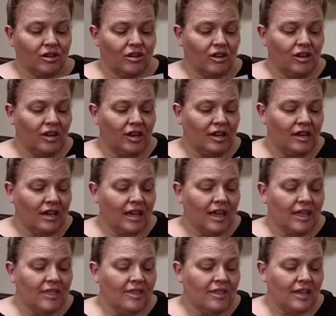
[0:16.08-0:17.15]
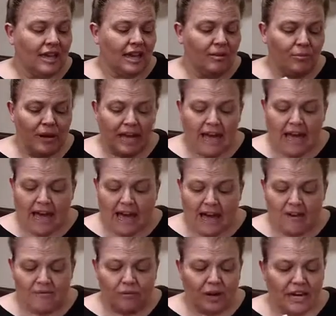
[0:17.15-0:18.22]
Good. Then we
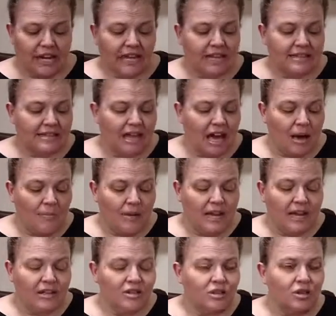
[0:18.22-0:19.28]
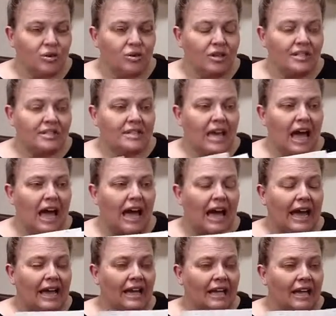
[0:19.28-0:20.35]
have, when it gets up into the
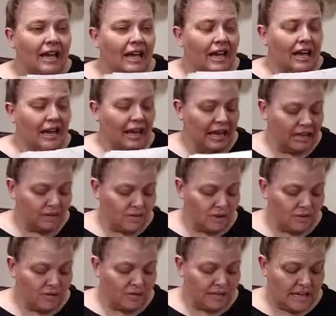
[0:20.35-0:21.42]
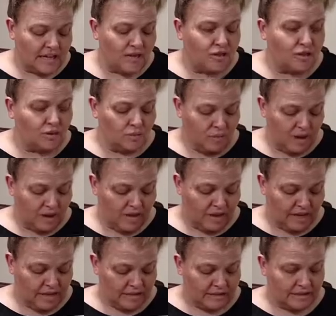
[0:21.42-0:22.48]
sky, it turns into, what are
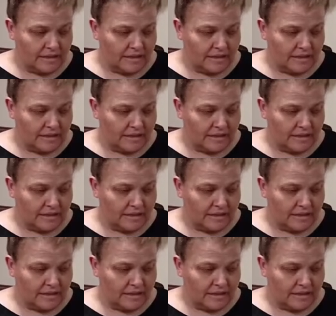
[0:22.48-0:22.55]
these?